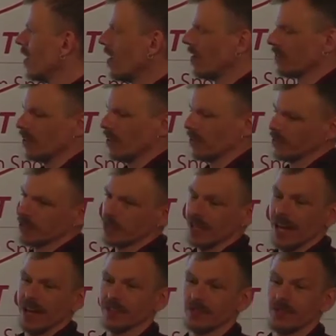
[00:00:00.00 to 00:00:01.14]
of course, you
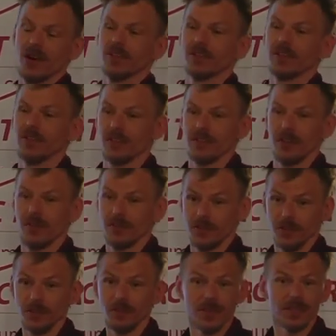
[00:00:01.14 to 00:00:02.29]
can't run it on a
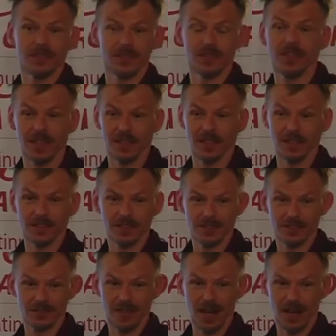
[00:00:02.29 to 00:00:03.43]
32-bit Linux
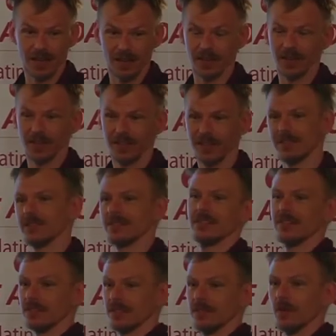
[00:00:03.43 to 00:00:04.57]
either. It's a
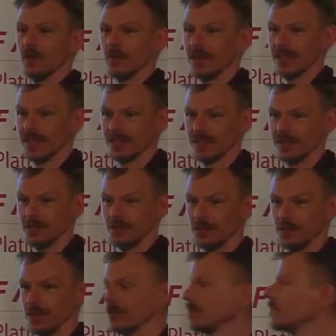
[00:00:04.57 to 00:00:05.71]
64-bit executable.